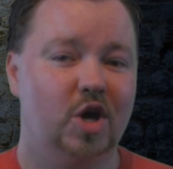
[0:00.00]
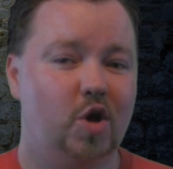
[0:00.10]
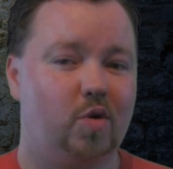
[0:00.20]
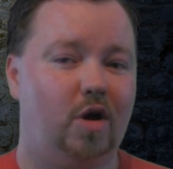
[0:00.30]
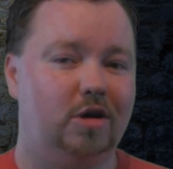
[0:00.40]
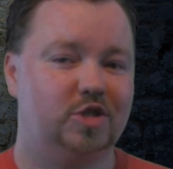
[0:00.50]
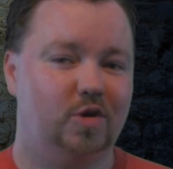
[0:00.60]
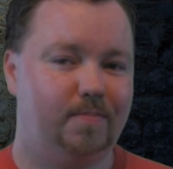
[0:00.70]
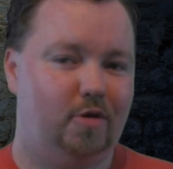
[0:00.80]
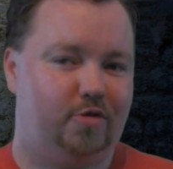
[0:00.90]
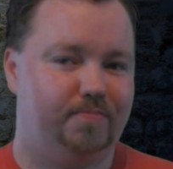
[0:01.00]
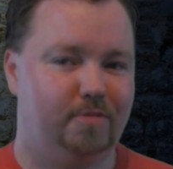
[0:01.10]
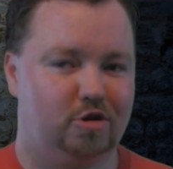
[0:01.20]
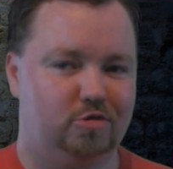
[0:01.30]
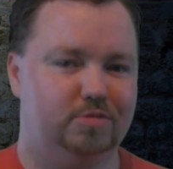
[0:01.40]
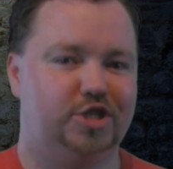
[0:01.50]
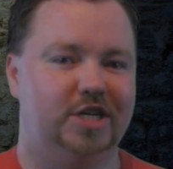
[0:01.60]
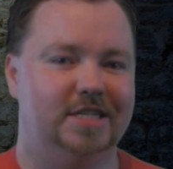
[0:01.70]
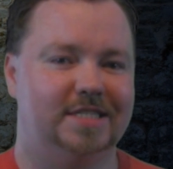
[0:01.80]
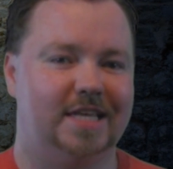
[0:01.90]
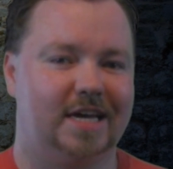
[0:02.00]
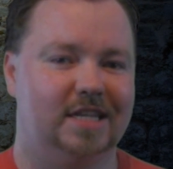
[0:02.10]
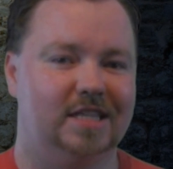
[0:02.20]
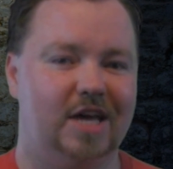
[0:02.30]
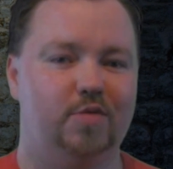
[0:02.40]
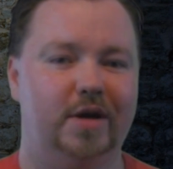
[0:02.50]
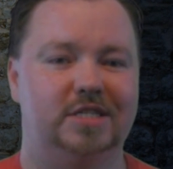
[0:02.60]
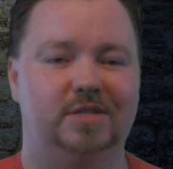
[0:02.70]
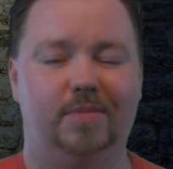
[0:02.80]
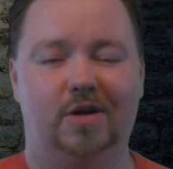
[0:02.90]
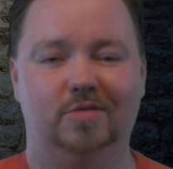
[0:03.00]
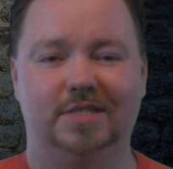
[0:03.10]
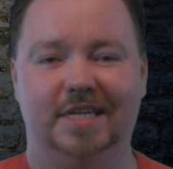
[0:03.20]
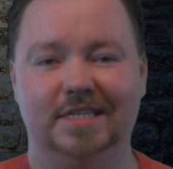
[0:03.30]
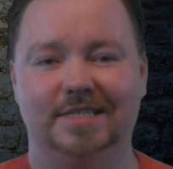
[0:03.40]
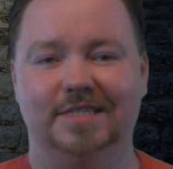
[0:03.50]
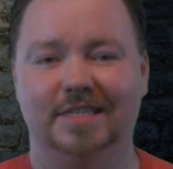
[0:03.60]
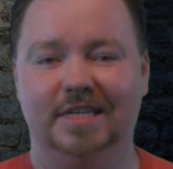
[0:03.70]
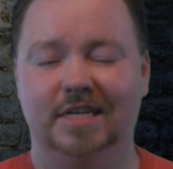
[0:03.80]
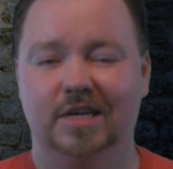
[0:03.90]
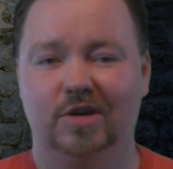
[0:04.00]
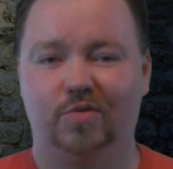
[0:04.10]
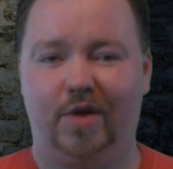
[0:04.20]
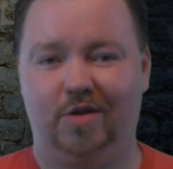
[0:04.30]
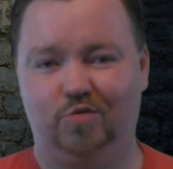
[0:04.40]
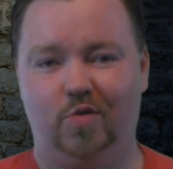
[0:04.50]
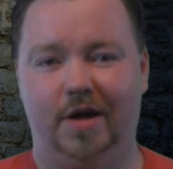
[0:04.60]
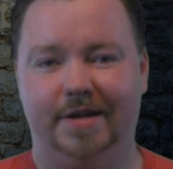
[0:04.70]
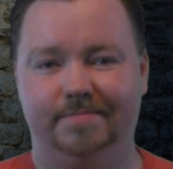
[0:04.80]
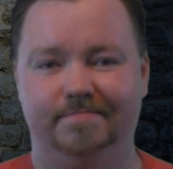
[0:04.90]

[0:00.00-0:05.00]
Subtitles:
who are also both murder machines that can lay waste to models easily round 1.